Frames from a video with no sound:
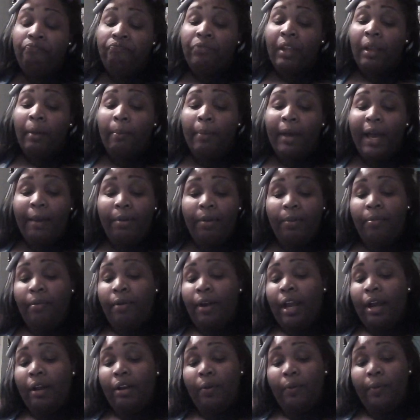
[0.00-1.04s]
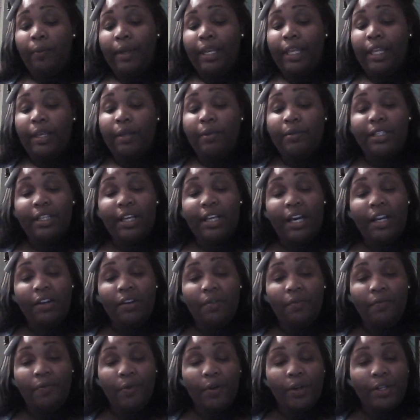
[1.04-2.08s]
Bobby Brown and Whitney Houston got a
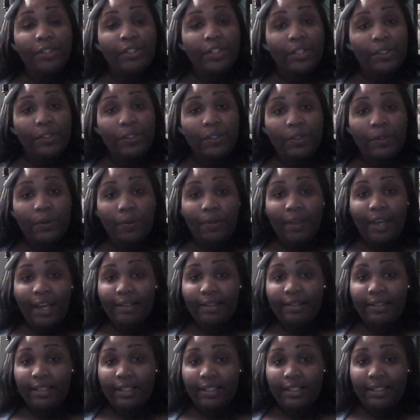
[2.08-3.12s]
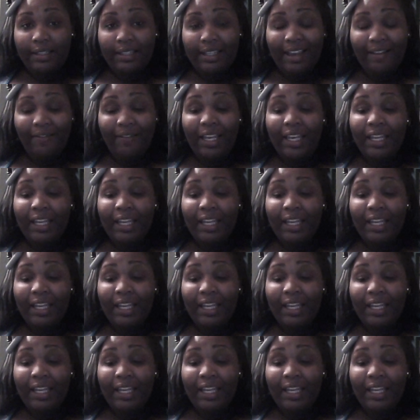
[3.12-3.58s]
divorce in 2007.